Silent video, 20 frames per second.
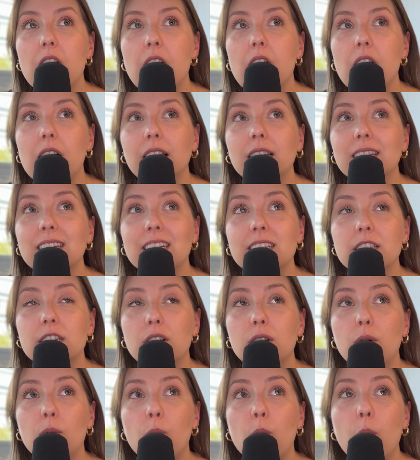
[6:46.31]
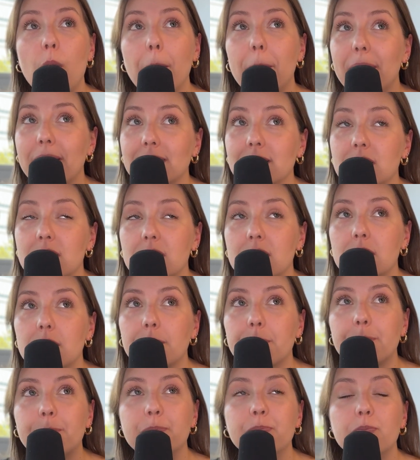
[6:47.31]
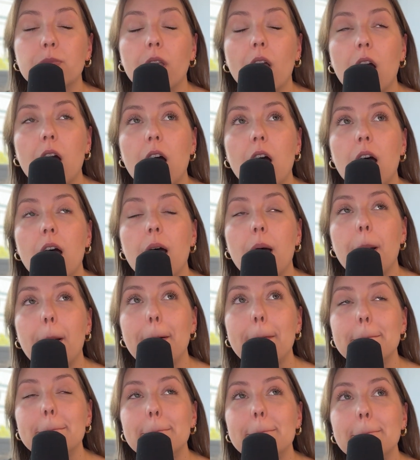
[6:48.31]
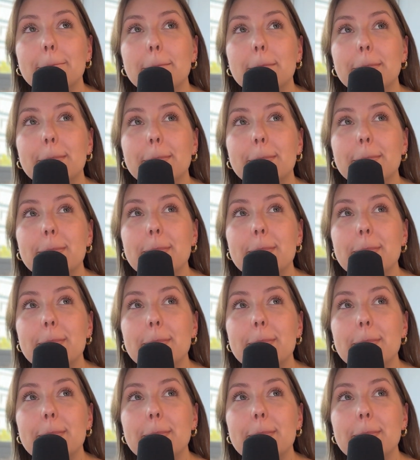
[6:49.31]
little weapons, I don't